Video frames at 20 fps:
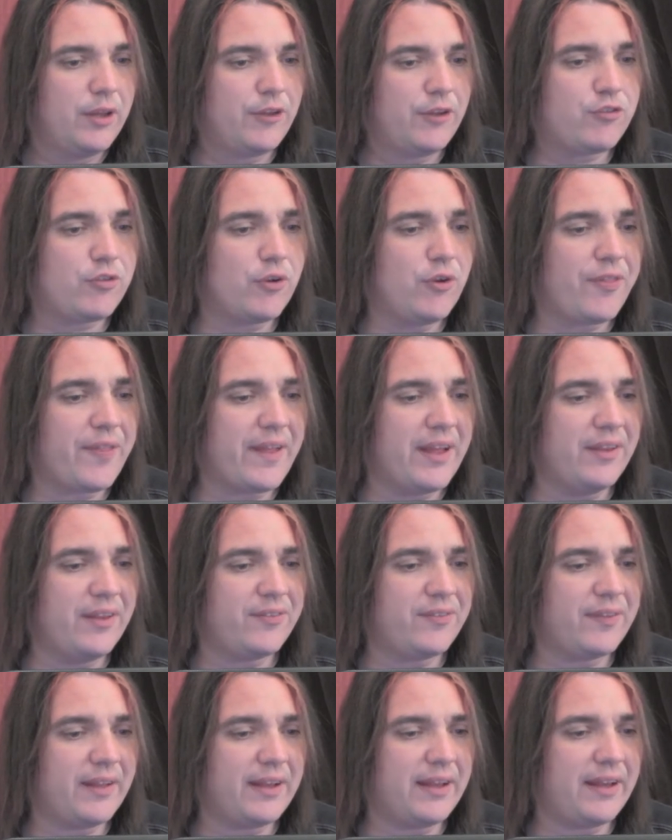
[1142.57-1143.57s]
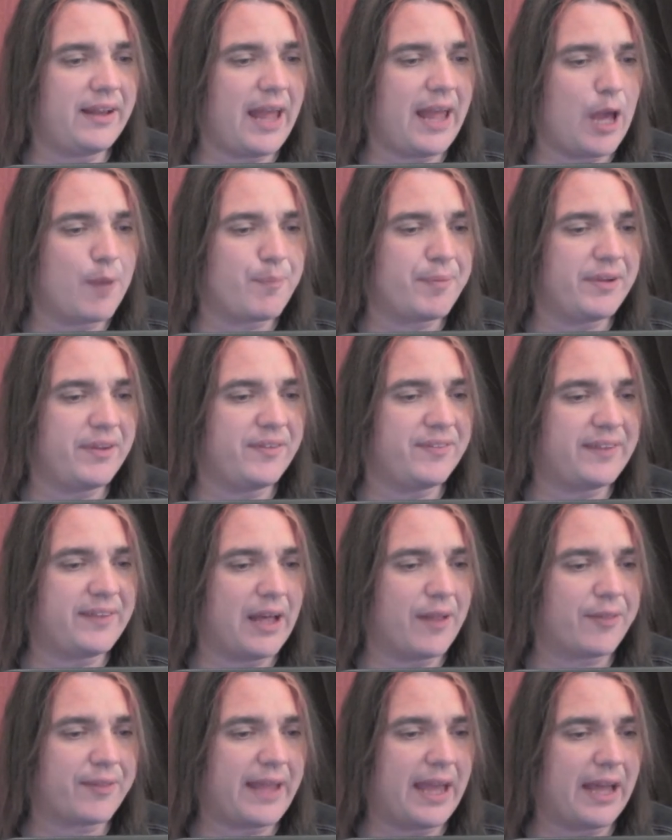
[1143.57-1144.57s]
Truth is that it happened in
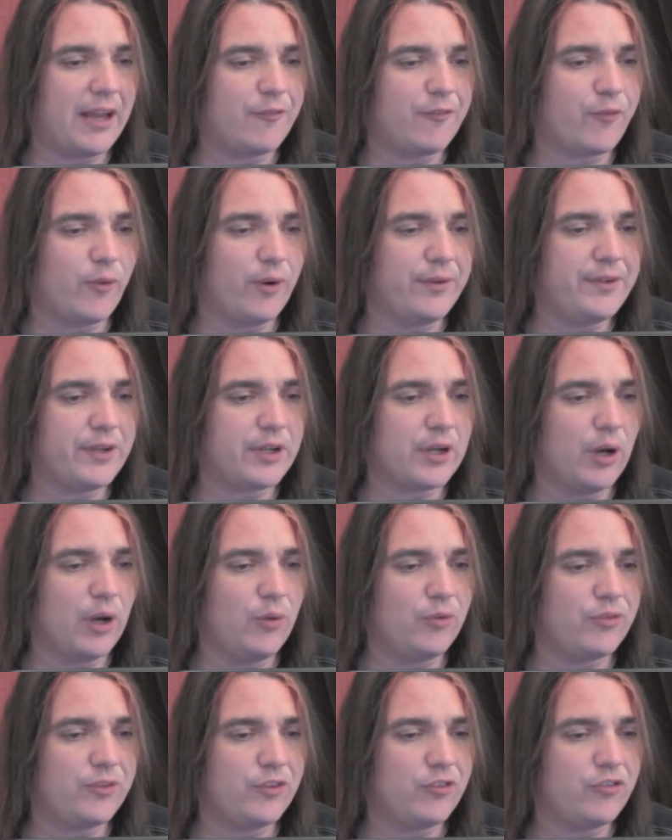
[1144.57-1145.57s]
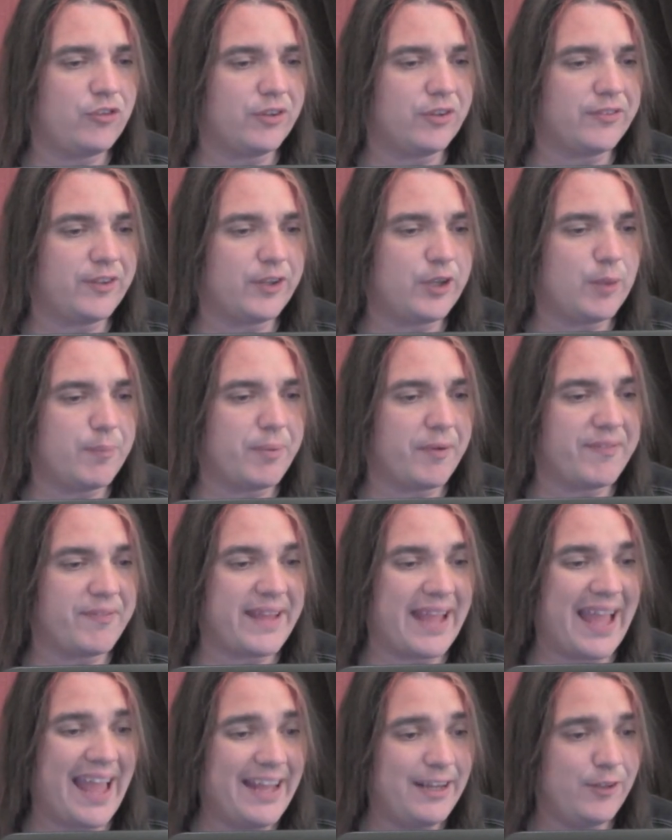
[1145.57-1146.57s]
South California coast is just the tip of
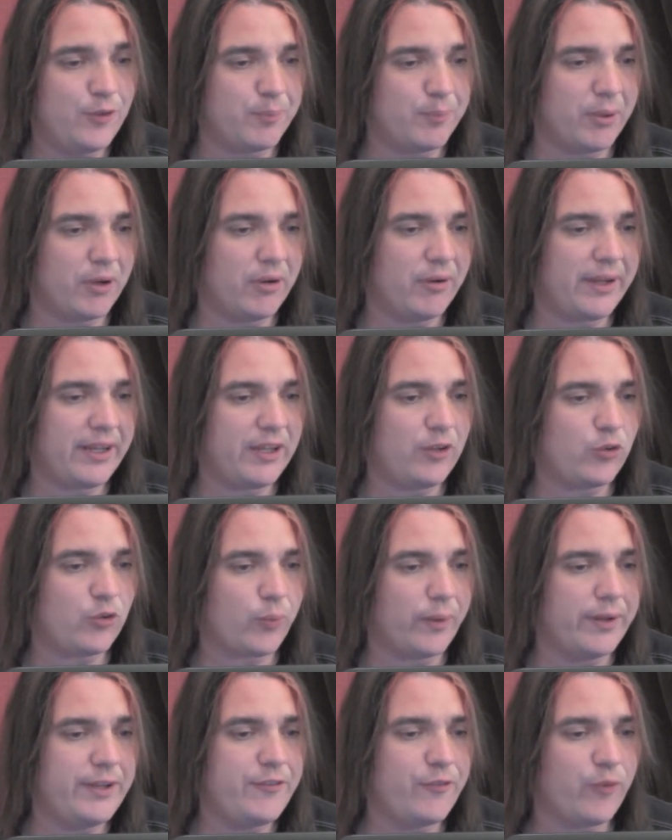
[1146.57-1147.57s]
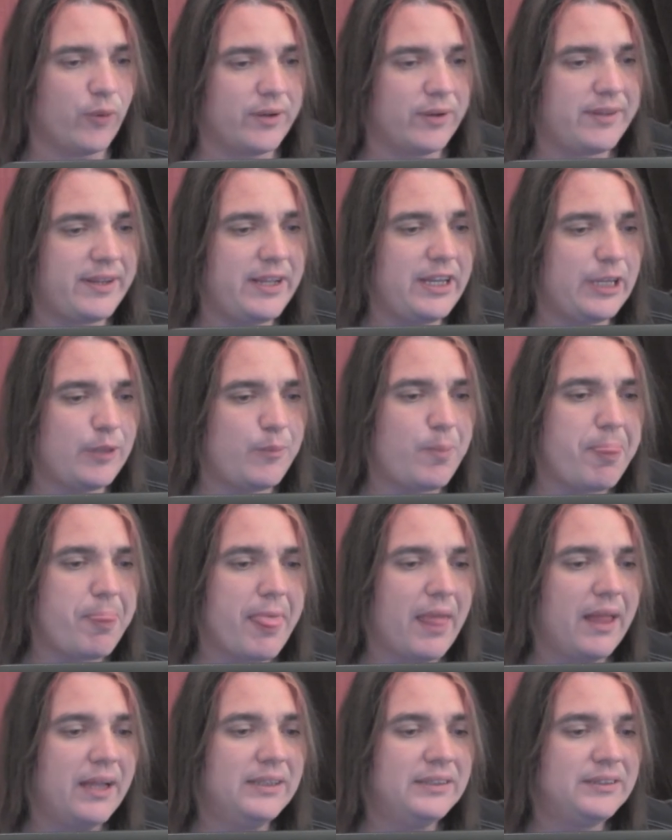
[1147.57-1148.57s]
the iceberg. In 2014,
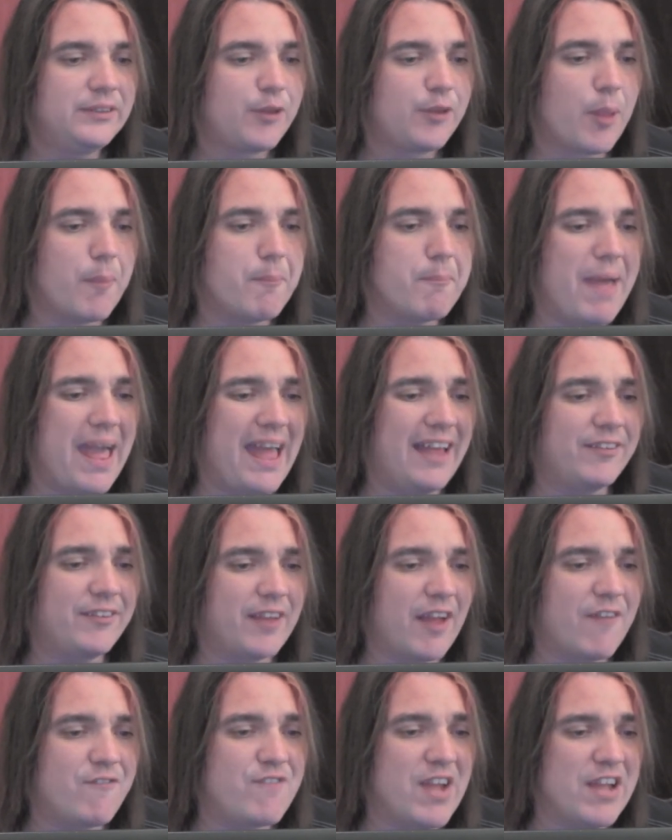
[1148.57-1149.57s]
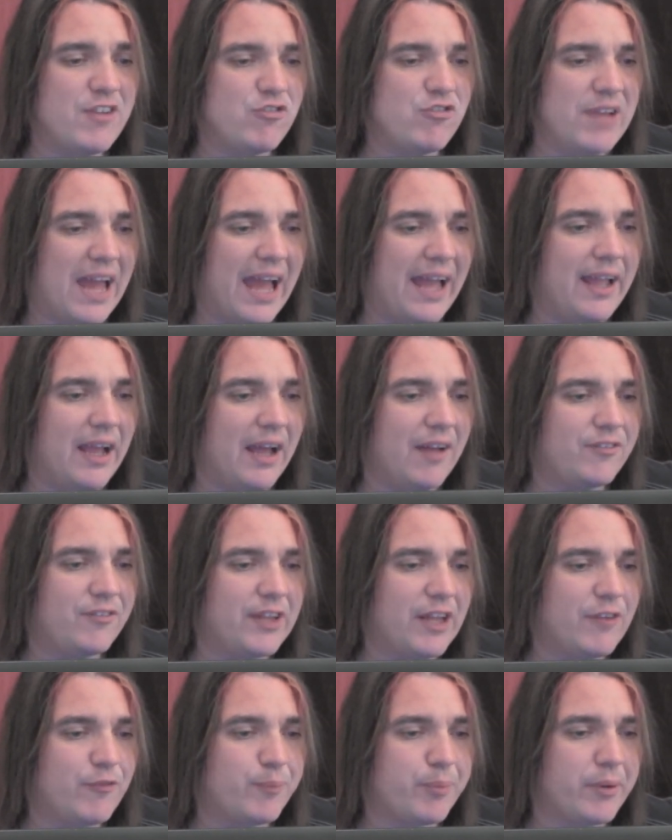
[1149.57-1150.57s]
mass fish die-offs
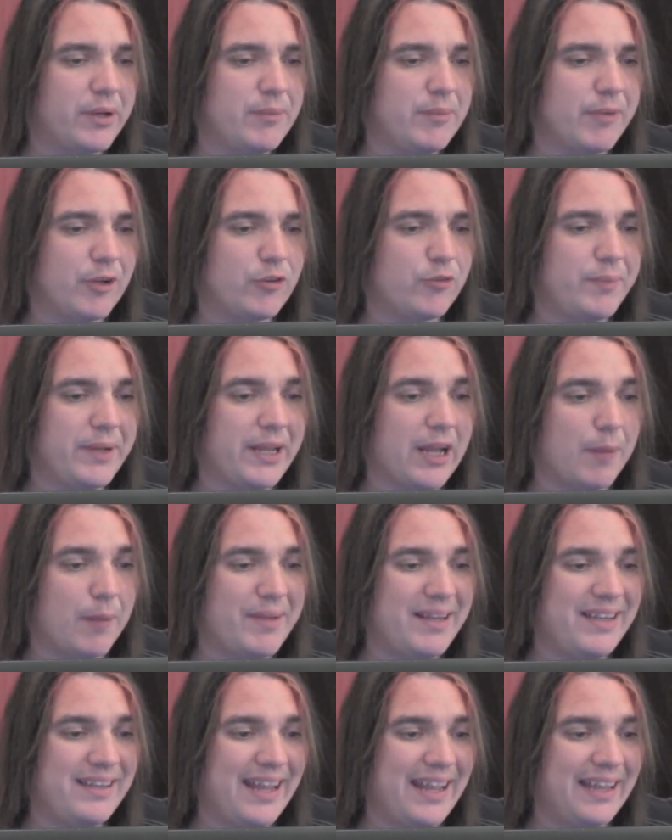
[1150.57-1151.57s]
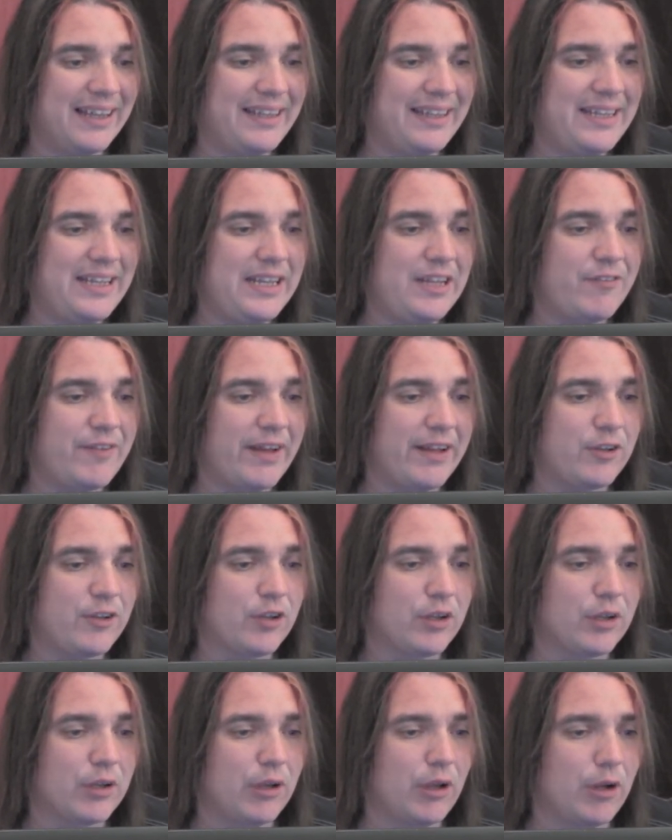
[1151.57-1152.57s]
have pretty much become a daily event
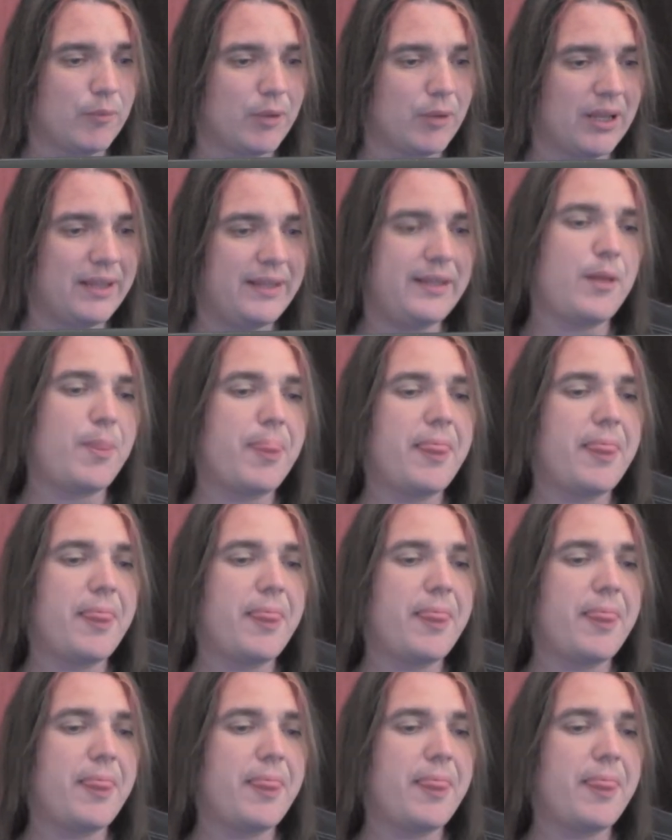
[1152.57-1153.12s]
globally.